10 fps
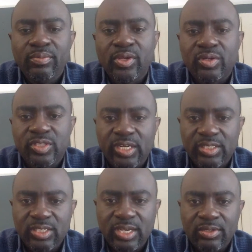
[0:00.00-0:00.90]
because that
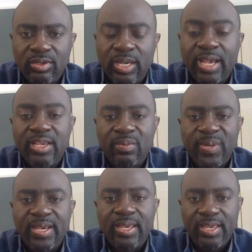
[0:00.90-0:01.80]
is how I got
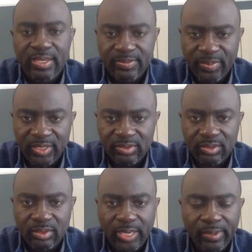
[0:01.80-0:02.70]
my 8 months,
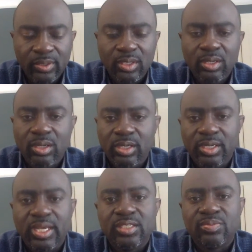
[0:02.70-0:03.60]
okay? And
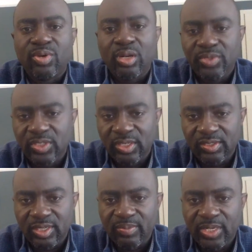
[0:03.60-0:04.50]
that is probably sending
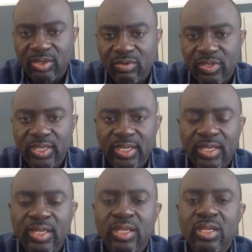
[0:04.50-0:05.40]
somebody over there
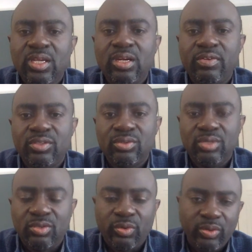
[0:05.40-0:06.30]
every 2 to
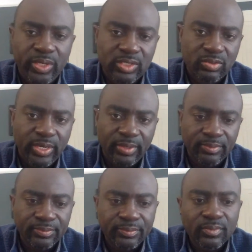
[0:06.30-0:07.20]
3 weeks, right?
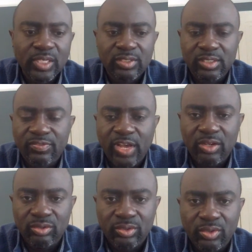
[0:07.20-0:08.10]
Just
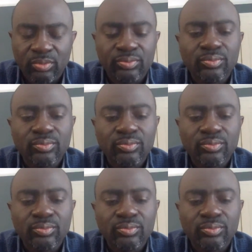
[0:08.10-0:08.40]
following through.